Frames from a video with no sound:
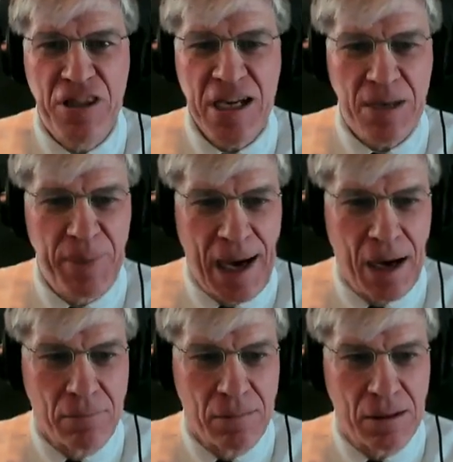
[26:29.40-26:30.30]
think
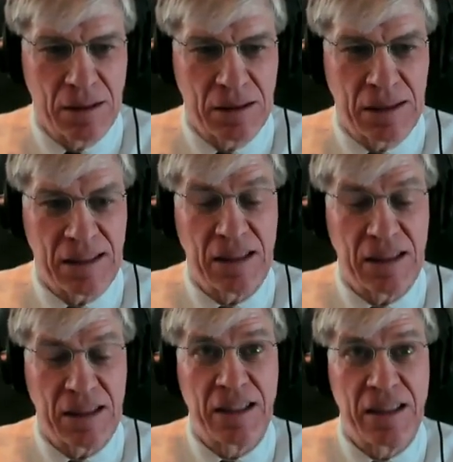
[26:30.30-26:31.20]
about
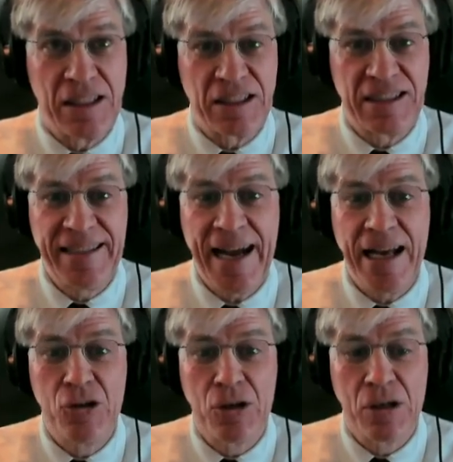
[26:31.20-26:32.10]
the
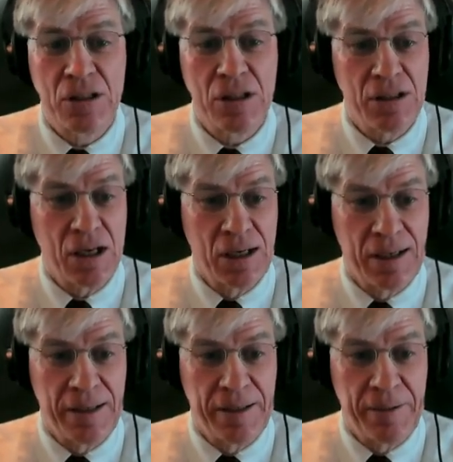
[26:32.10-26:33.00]
standard
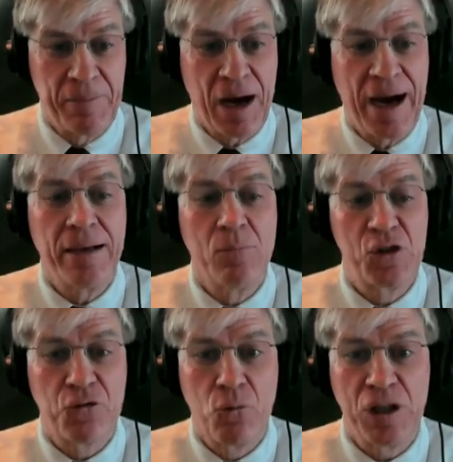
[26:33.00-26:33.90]

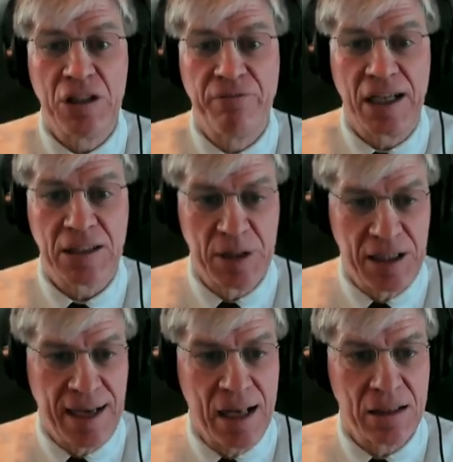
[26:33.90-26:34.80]
items for which
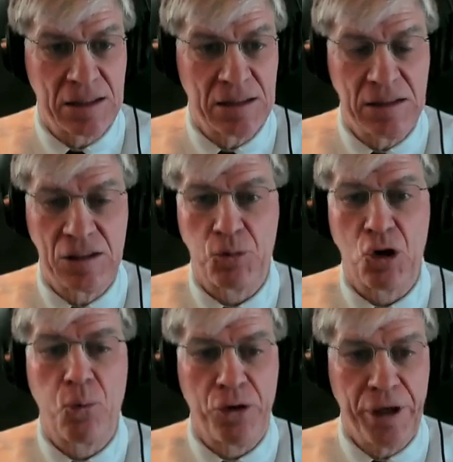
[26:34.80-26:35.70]
investment analysis is
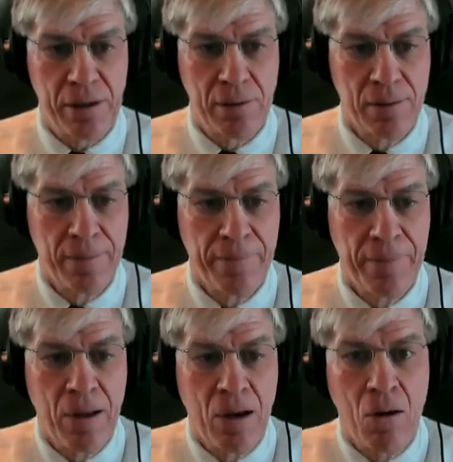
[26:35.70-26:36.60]
appropriate,
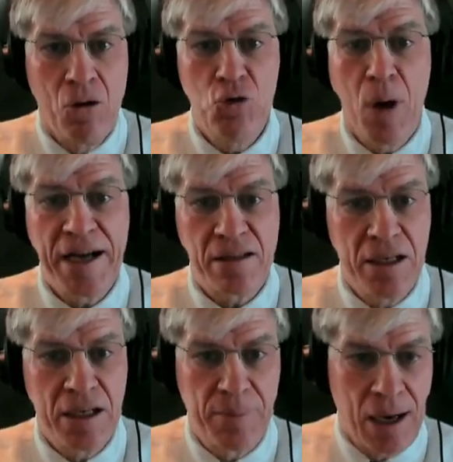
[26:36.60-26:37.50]
you might
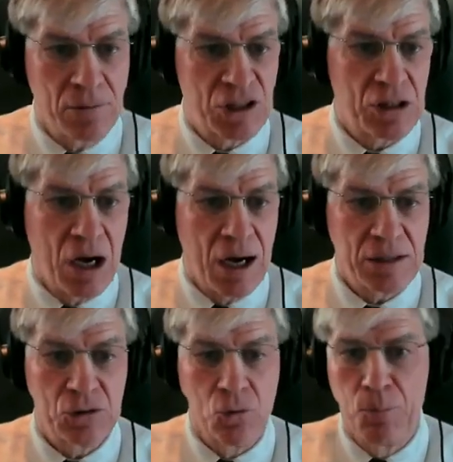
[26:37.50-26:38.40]
think about
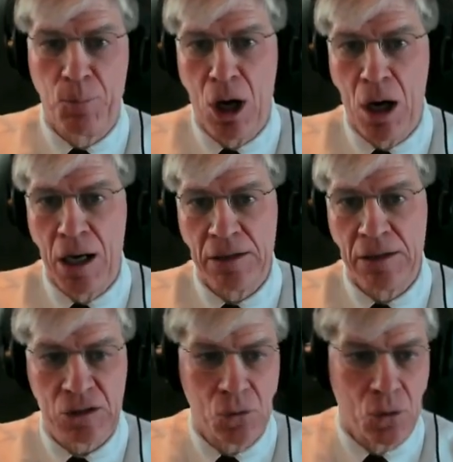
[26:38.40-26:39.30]
stocks or
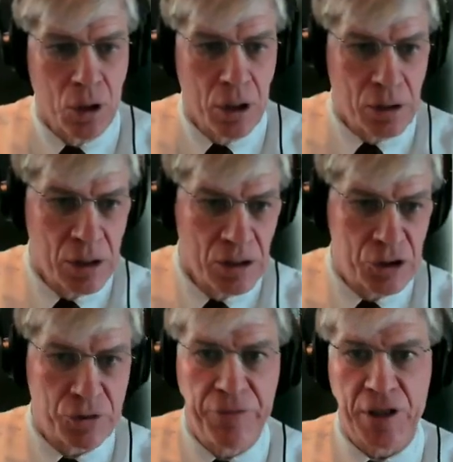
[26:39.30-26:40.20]
bonds or
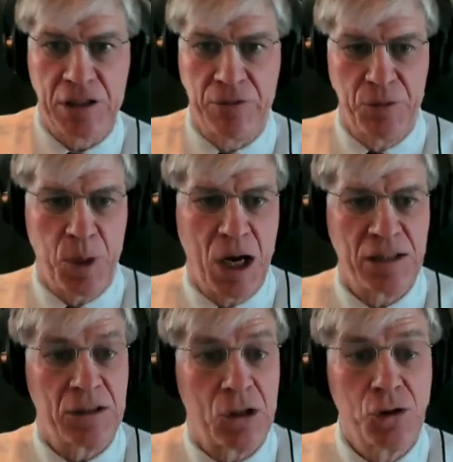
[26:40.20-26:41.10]
certificates of
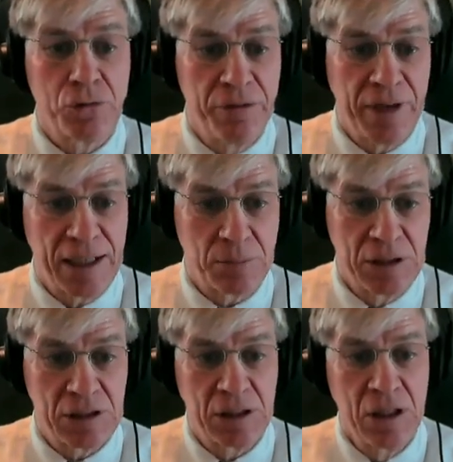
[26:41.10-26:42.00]
deposit. Those are
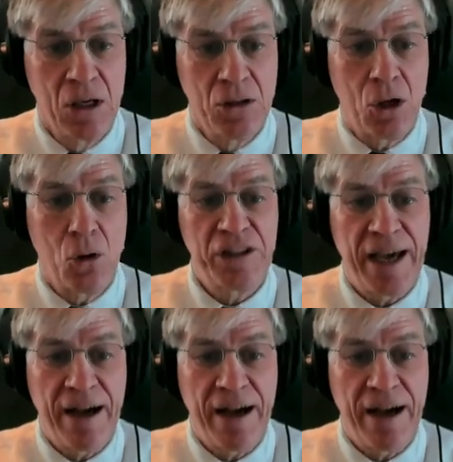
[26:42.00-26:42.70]
investments. Those